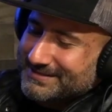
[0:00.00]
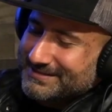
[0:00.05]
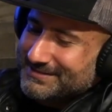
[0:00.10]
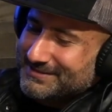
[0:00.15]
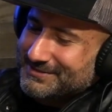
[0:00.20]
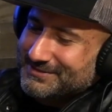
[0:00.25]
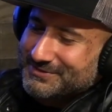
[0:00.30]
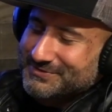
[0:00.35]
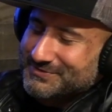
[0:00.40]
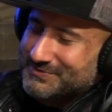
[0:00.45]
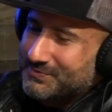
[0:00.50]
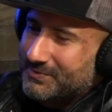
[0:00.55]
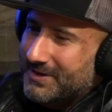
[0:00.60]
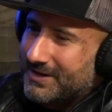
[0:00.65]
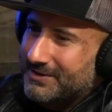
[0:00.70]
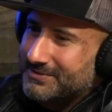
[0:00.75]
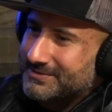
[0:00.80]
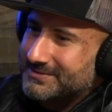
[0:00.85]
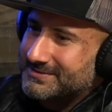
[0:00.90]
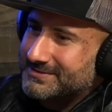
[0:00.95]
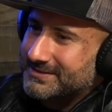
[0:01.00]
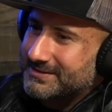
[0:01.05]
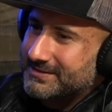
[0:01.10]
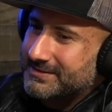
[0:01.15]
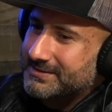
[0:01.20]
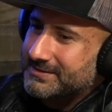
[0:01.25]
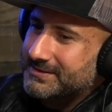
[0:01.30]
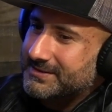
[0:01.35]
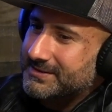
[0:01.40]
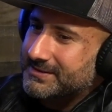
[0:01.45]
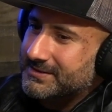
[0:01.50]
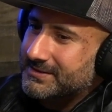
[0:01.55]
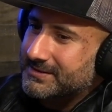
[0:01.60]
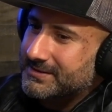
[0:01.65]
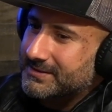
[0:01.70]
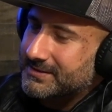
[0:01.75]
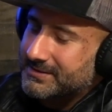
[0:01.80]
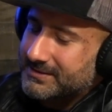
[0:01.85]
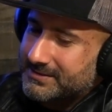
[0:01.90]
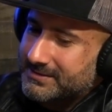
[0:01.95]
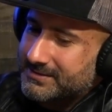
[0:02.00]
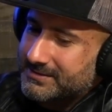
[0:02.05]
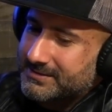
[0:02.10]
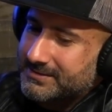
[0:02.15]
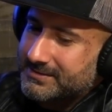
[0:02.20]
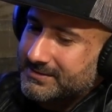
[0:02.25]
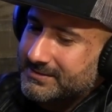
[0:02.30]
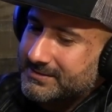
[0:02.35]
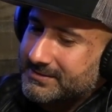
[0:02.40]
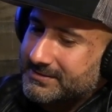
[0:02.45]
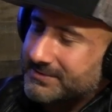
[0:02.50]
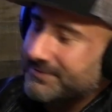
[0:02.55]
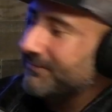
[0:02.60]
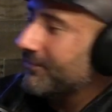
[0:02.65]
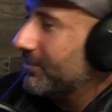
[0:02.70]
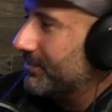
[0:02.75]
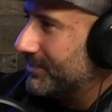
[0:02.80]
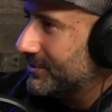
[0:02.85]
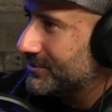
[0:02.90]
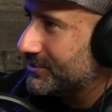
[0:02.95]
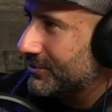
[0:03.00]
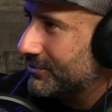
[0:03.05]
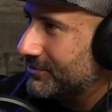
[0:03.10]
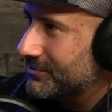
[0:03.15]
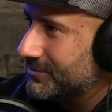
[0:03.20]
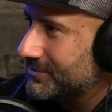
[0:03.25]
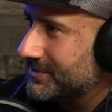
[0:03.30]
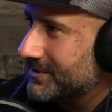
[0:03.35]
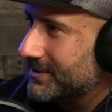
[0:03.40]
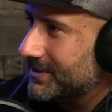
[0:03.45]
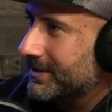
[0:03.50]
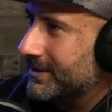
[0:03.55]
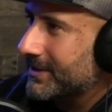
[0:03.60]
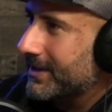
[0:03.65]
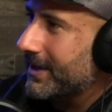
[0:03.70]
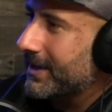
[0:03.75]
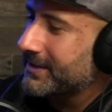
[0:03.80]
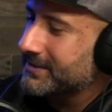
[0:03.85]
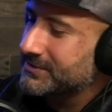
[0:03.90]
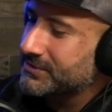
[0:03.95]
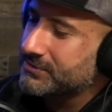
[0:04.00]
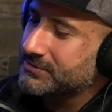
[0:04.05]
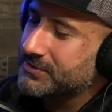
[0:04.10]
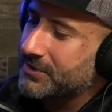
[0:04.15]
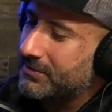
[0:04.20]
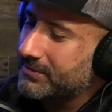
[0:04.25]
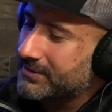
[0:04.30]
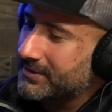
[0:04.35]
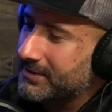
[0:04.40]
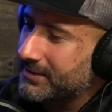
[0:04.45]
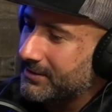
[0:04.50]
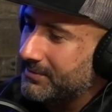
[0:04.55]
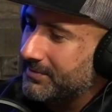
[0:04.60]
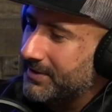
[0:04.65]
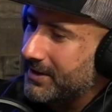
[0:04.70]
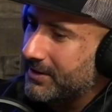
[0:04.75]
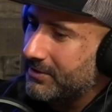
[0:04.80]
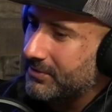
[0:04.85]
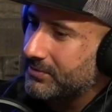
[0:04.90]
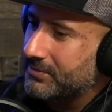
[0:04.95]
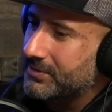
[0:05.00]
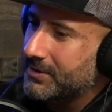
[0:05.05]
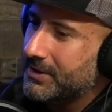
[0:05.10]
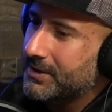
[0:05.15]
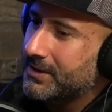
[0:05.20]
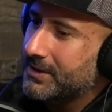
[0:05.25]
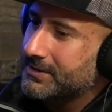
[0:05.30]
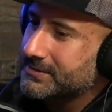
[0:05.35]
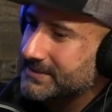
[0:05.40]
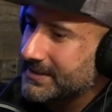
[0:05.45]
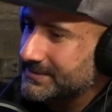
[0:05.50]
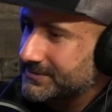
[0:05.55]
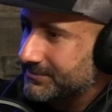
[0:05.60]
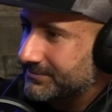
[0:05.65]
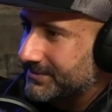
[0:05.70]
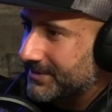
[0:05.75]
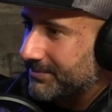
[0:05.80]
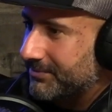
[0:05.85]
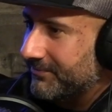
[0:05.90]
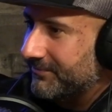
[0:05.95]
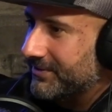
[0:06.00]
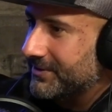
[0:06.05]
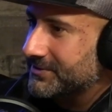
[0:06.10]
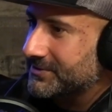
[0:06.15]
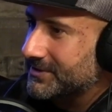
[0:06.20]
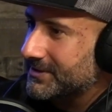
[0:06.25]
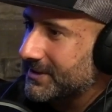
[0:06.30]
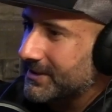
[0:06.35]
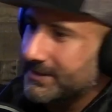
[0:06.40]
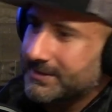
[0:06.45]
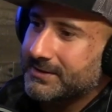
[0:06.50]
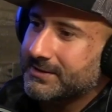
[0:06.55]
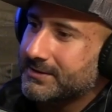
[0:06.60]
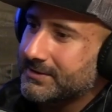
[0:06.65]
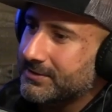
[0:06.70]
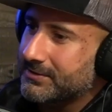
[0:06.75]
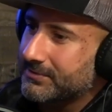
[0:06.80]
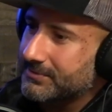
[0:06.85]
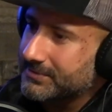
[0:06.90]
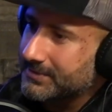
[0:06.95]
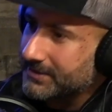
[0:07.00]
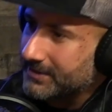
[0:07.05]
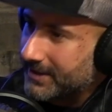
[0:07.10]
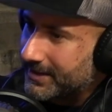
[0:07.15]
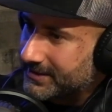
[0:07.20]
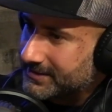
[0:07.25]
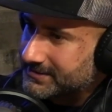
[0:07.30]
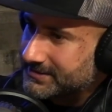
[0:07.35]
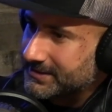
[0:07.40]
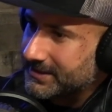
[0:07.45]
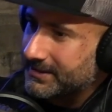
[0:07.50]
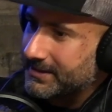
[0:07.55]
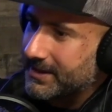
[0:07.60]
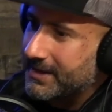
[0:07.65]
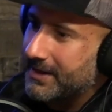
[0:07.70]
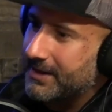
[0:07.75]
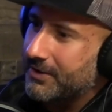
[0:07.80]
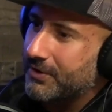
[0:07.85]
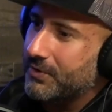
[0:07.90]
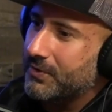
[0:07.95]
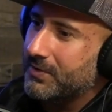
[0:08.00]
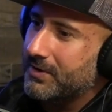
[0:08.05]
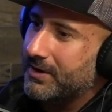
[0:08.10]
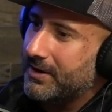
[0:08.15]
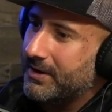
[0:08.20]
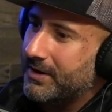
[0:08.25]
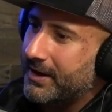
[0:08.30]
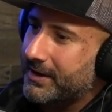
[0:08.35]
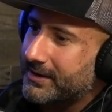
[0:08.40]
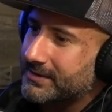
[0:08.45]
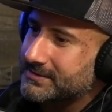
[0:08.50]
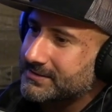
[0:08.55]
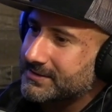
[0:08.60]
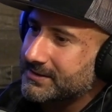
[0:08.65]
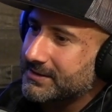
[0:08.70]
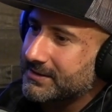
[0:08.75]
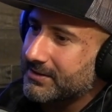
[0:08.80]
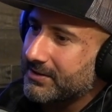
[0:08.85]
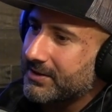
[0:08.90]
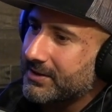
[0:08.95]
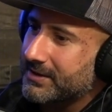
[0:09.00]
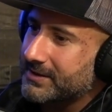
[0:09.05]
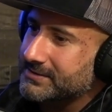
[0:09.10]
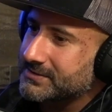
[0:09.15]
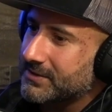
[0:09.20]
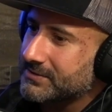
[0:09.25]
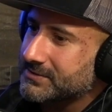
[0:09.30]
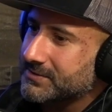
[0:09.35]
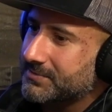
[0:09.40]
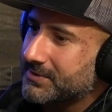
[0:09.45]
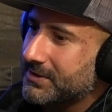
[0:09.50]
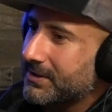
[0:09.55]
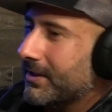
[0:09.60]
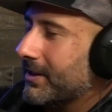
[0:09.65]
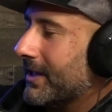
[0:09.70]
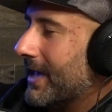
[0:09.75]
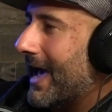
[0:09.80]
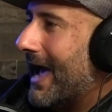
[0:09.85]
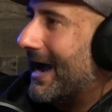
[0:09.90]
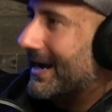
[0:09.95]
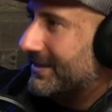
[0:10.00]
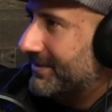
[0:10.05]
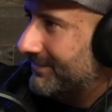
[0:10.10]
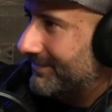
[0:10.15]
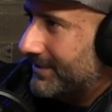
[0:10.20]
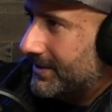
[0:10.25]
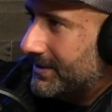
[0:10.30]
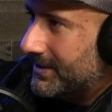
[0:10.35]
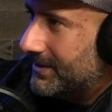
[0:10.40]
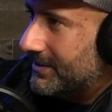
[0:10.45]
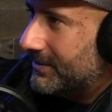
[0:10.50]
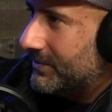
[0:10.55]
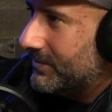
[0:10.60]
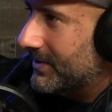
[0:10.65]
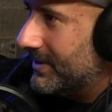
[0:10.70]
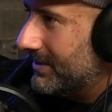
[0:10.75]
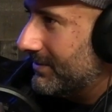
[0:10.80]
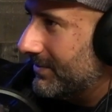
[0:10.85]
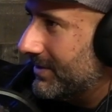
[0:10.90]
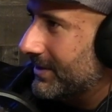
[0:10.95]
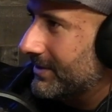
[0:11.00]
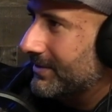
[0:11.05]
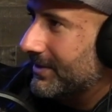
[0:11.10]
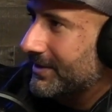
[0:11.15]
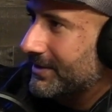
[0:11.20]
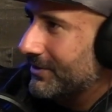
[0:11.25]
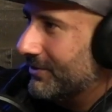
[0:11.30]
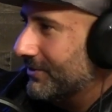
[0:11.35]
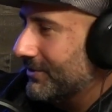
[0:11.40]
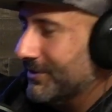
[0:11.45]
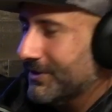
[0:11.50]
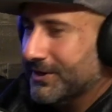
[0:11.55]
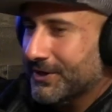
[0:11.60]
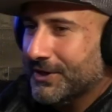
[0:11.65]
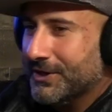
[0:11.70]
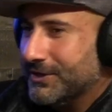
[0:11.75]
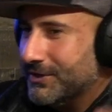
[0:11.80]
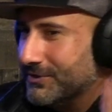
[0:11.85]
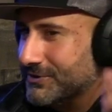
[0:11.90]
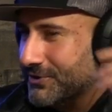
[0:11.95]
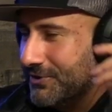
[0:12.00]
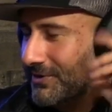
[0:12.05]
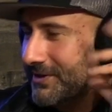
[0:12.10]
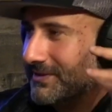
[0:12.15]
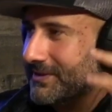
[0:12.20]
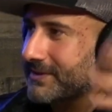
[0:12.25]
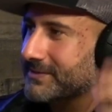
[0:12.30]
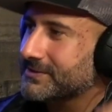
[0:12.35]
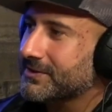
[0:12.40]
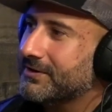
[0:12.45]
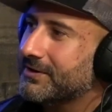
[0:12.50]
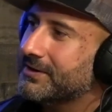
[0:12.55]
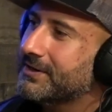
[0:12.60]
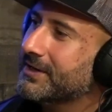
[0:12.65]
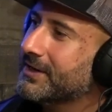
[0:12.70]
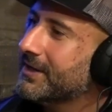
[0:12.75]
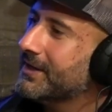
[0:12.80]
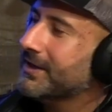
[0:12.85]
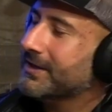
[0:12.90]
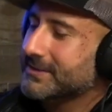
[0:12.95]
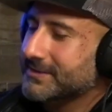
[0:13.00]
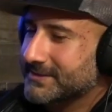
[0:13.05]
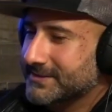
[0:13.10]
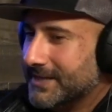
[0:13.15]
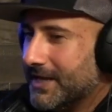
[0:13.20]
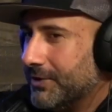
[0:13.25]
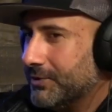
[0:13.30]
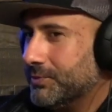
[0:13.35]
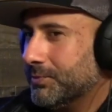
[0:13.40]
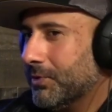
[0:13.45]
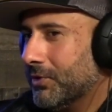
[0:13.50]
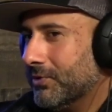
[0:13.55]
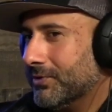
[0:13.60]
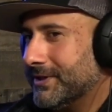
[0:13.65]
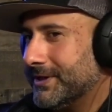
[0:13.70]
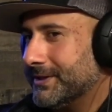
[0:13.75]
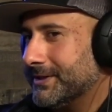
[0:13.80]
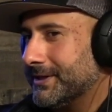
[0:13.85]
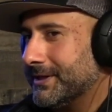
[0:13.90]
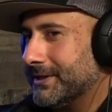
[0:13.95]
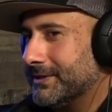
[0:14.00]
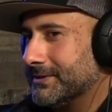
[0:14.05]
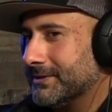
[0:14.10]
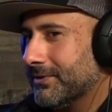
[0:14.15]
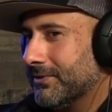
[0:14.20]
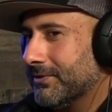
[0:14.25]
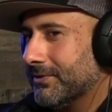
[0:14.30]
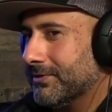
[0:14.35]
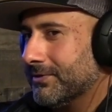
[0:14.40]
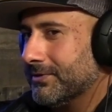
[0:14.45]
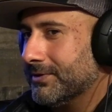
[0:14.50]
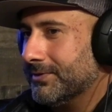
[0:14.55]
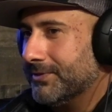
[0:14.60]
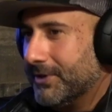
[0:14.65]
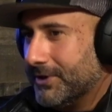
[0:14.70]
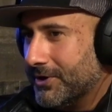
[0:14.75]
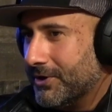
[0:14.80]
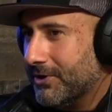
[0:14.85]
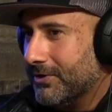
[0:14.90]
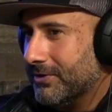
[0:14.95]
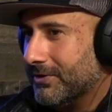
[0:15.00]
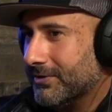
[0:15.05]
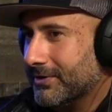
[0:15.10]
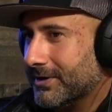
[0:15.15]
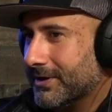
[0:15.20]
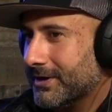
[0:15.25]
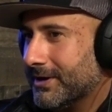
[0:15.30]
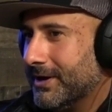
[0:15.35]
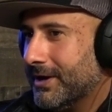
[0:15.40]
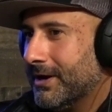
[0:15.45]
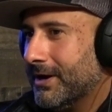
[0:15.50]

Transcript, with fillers: you know it's wild as uh, the the verbiage you're using as mm-hmm. you're talking about sensory deprivation and you know lights and how I could see it like it's ultimately like activating in a way, right? Like you're mm-hmm. you're turning things on sound bowl healing or the gong.